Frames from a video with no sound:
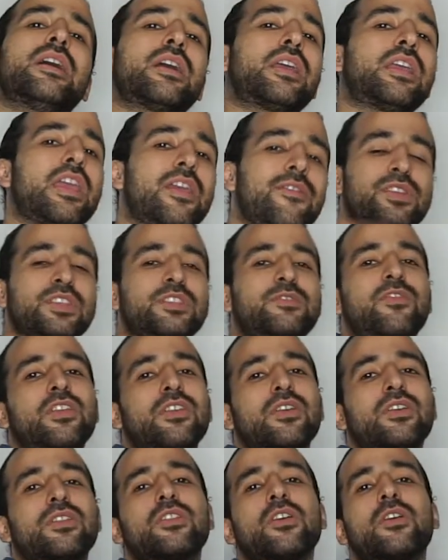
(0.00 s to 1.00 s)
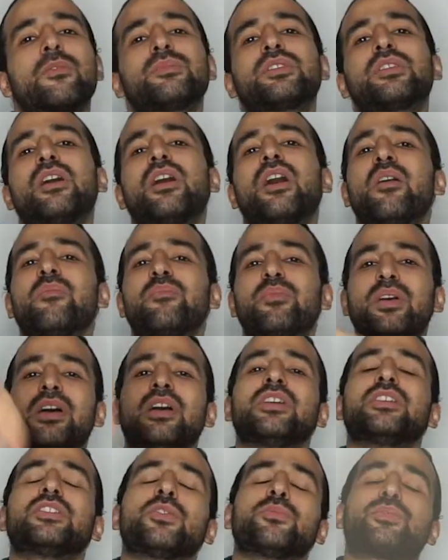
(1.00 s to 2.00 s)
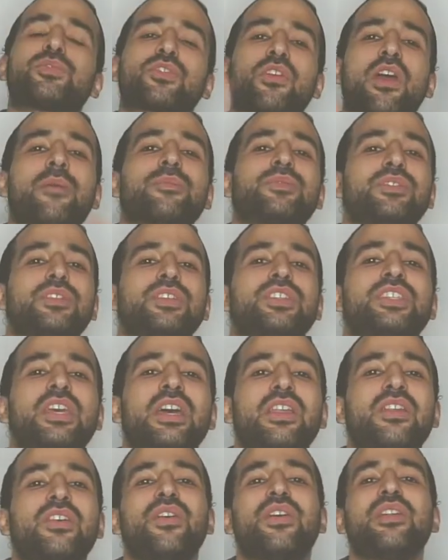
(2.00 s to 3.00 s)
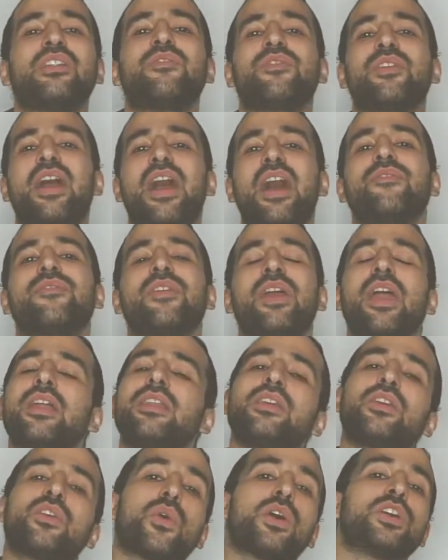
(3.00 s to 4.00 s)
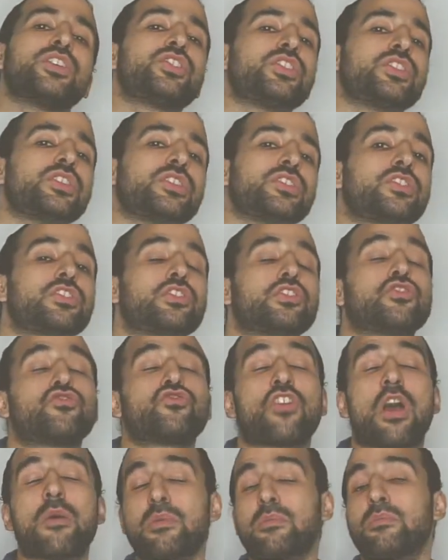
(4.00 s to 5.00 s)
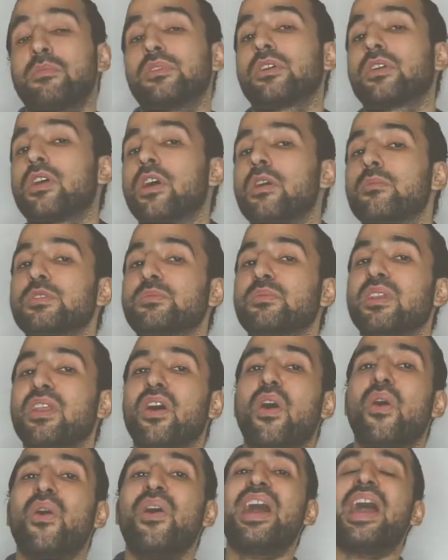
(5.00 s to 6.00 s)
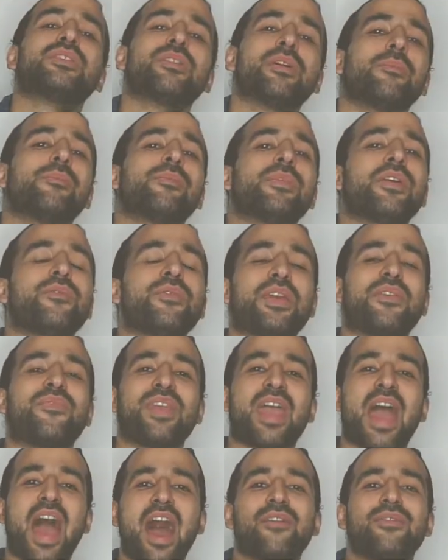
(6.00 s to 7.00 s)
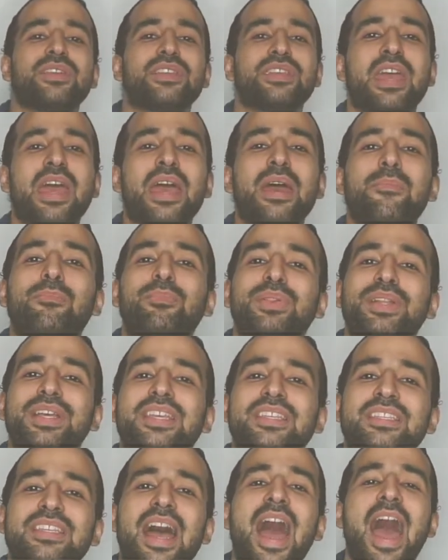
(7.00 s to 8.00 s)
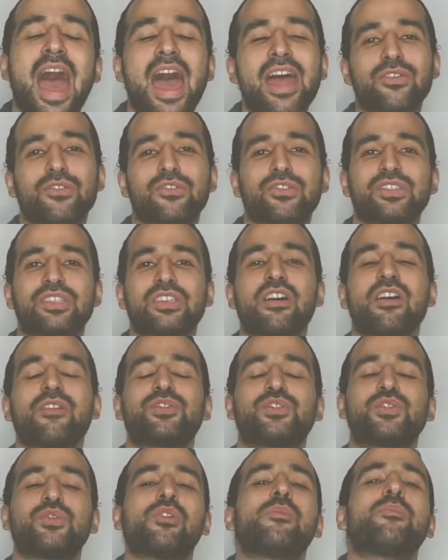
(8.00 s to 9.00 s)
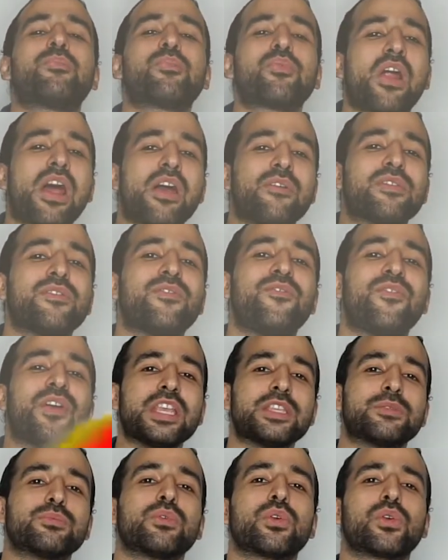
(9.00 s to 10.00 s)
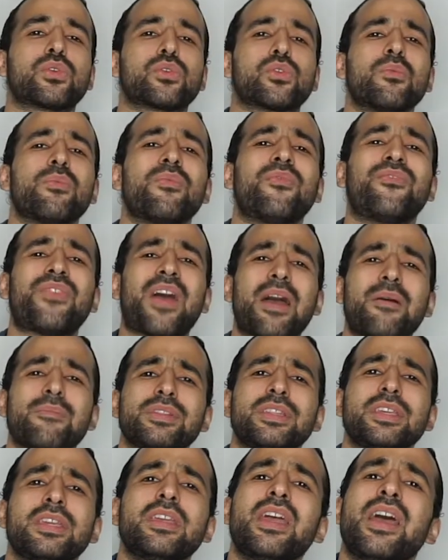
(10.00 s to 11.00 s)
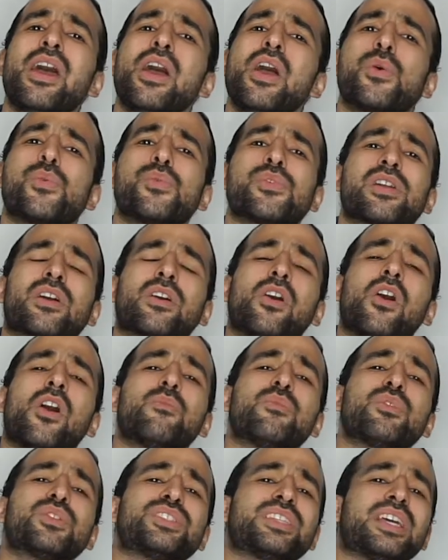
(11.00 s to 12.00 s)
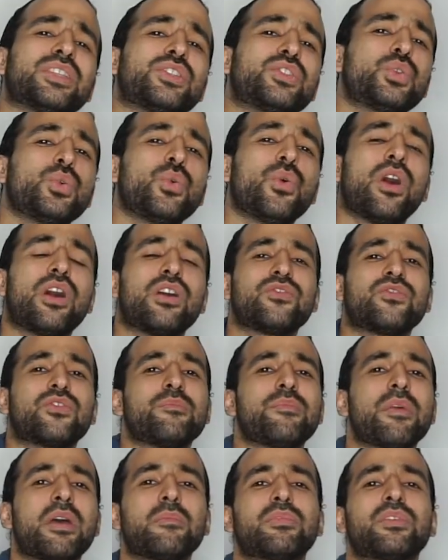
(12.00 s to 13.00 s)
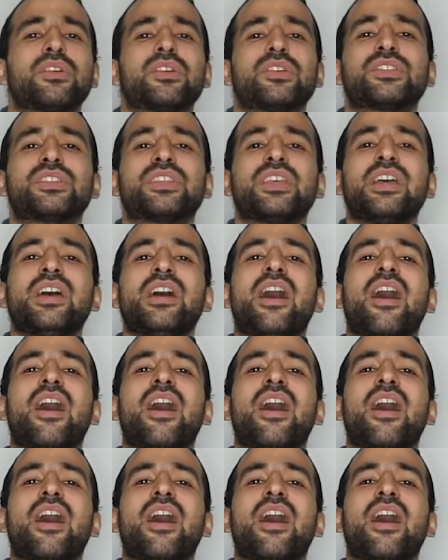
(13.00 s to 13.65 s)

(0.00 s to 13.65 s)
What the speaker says: give this video a thumbs up, subscribe to the channel, and if you have any questions, just drop them in the comments below. If you haven't yet, please add yourself to a private Facebook group family. We are almost at 200 members.